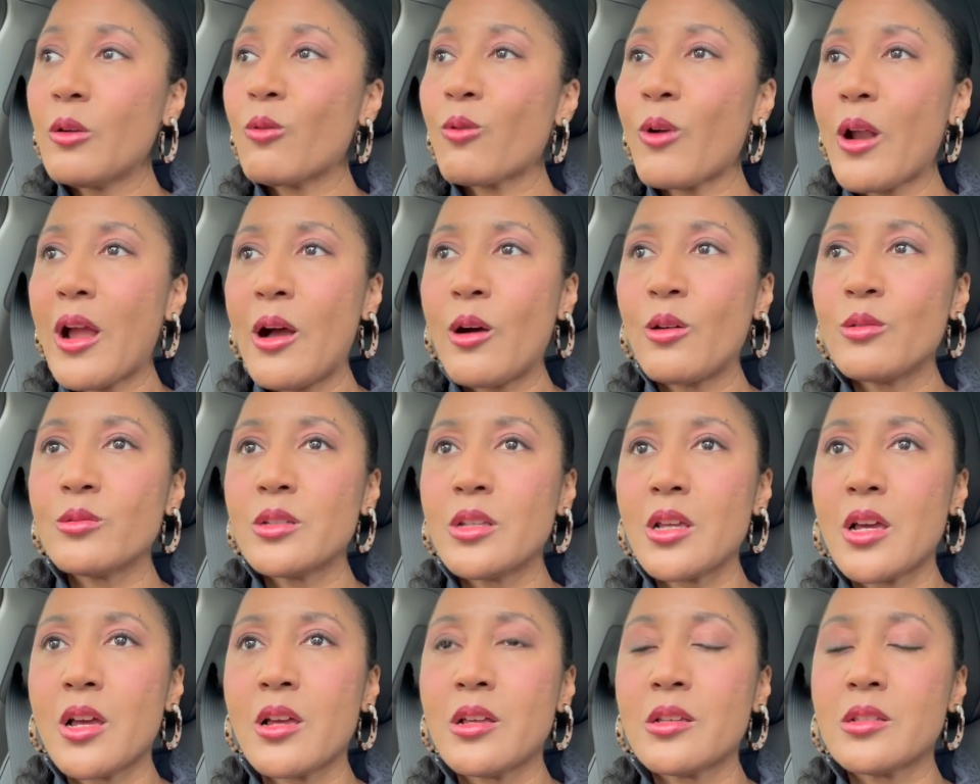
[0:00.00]
around
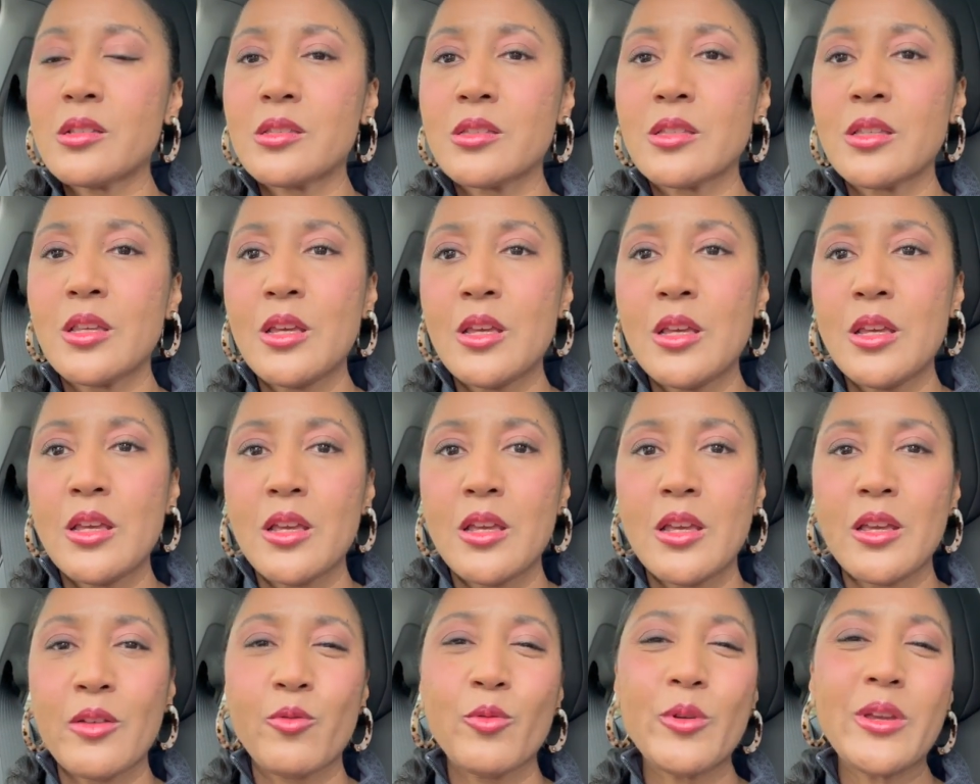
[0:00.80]
us,
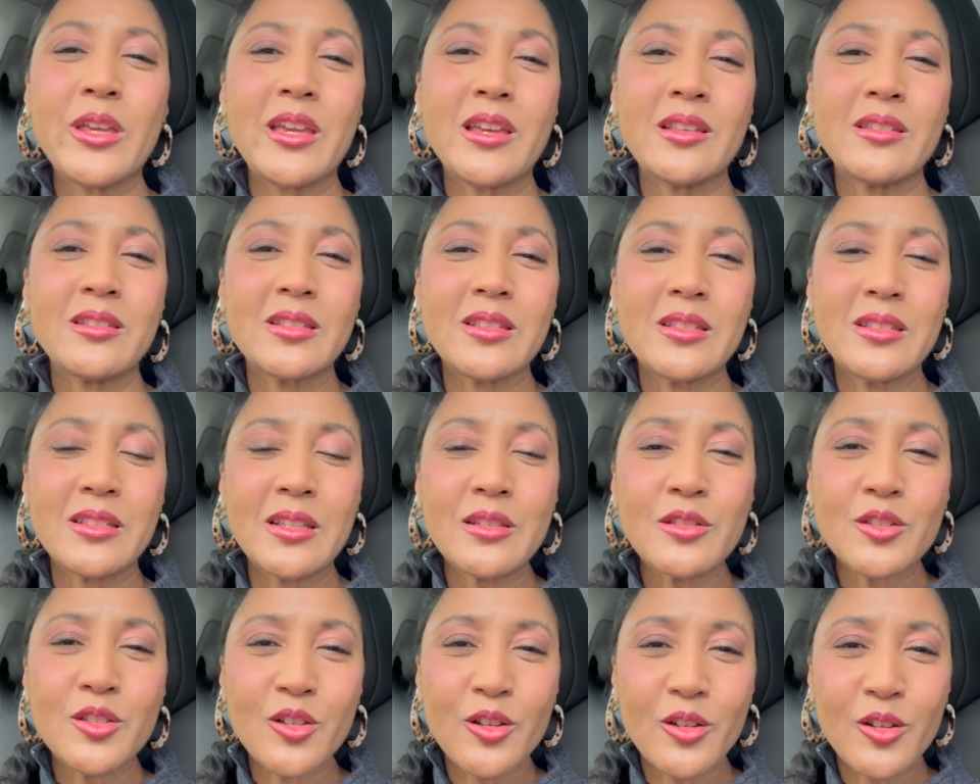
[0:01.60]
if we can
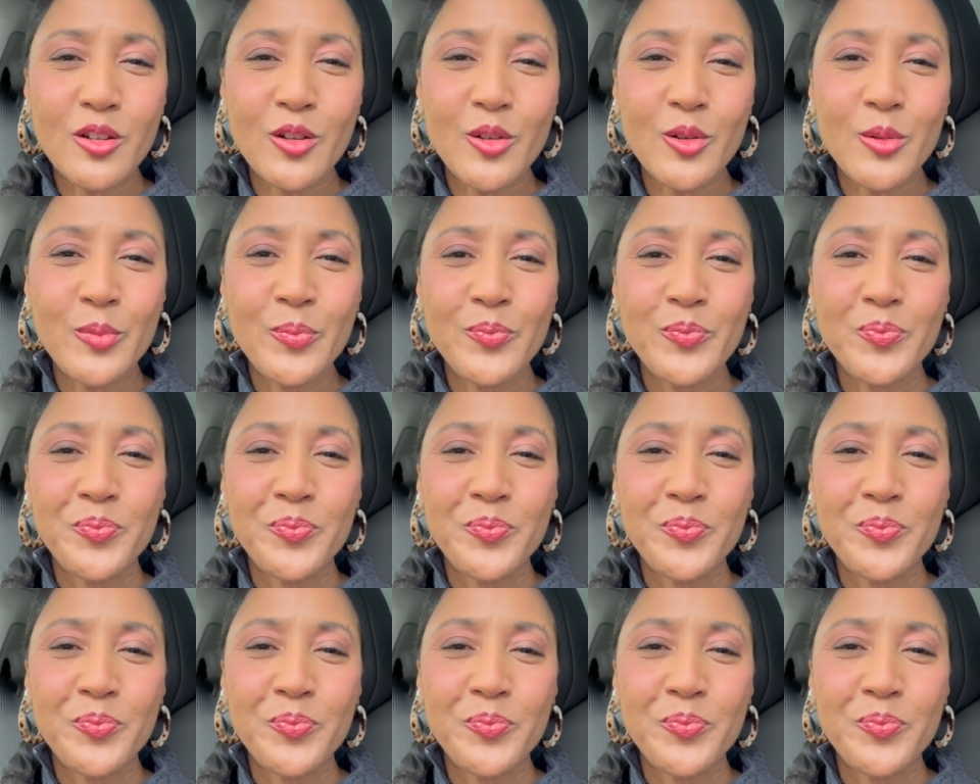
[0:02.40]
center